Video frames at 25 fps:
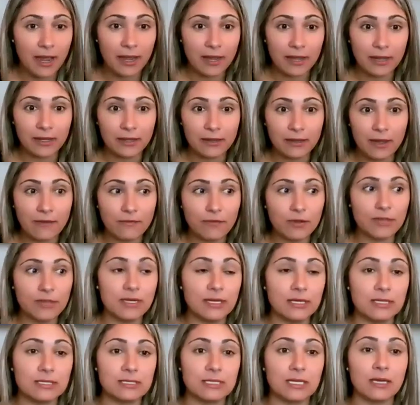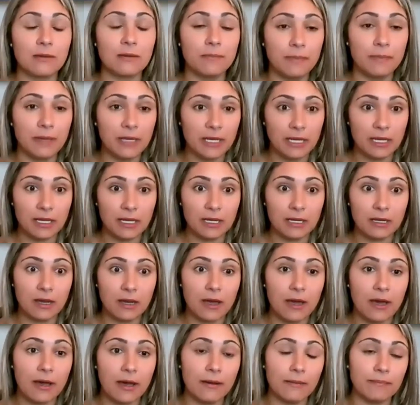I everything is like a big
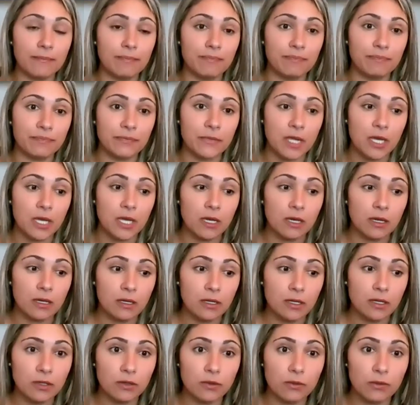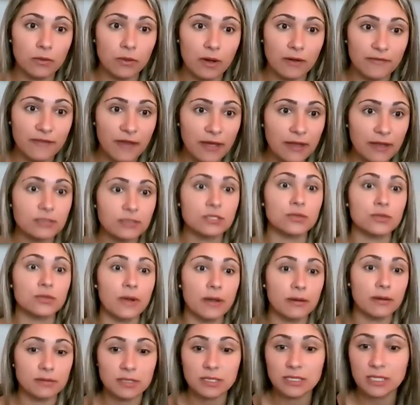um, you know, event
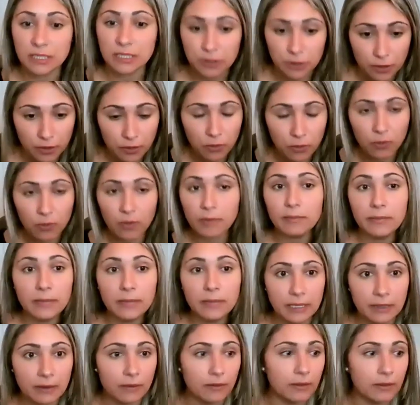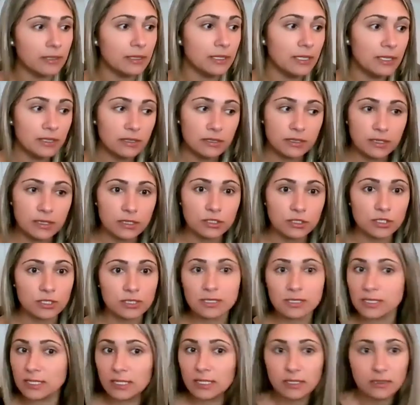around dinner or a meal, and he could
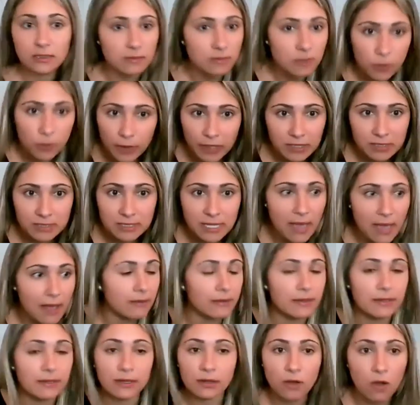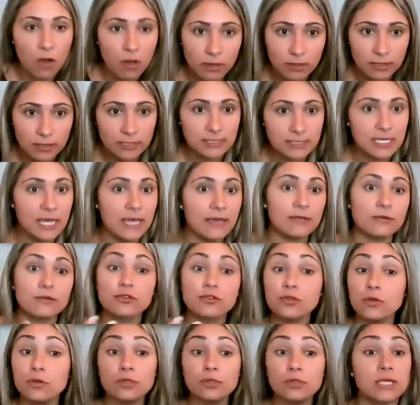just eat a quick salad and call it a day.
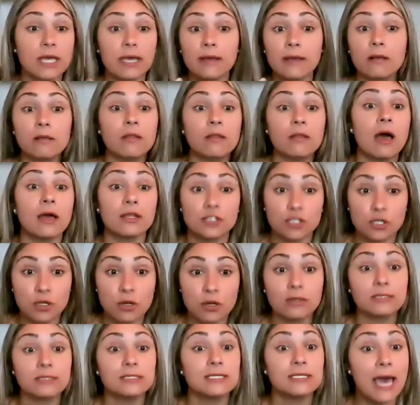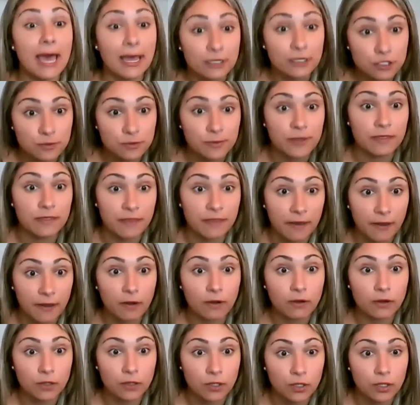There's no wow. psychological attachment
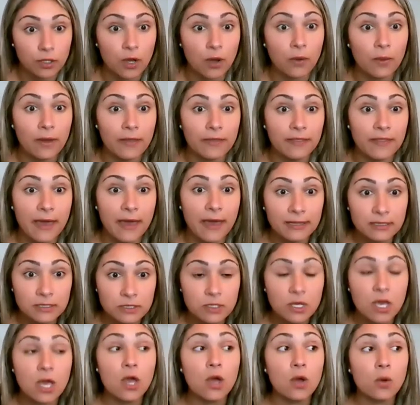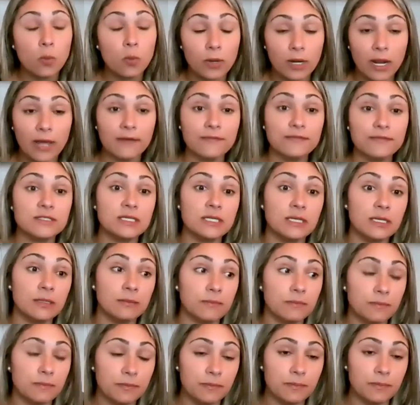there, you know, and that's what I've
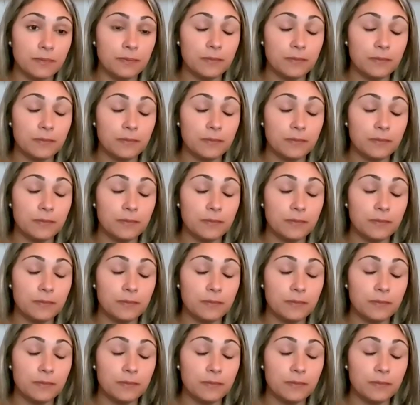seen